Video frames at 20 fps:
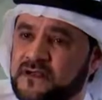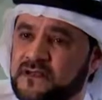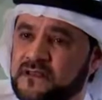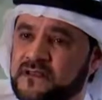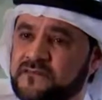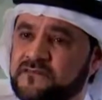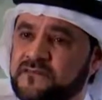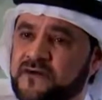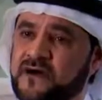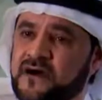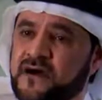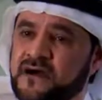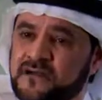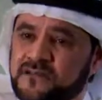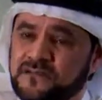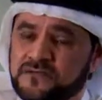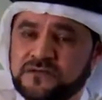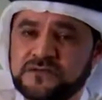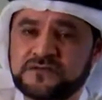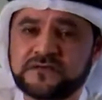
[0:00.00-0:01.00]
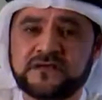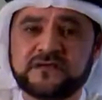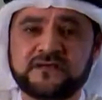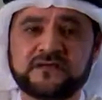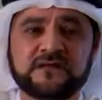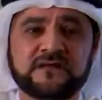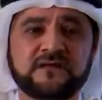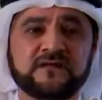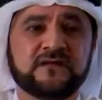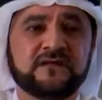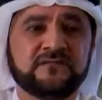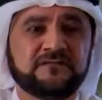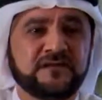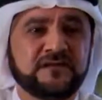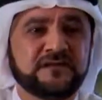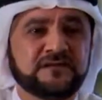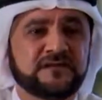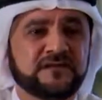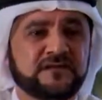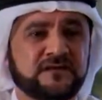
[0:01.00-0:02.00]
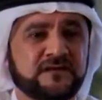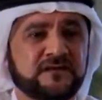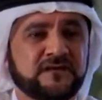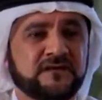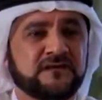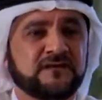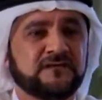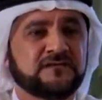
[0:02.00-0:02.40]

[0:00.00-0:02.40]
give a hug to each other, love each other,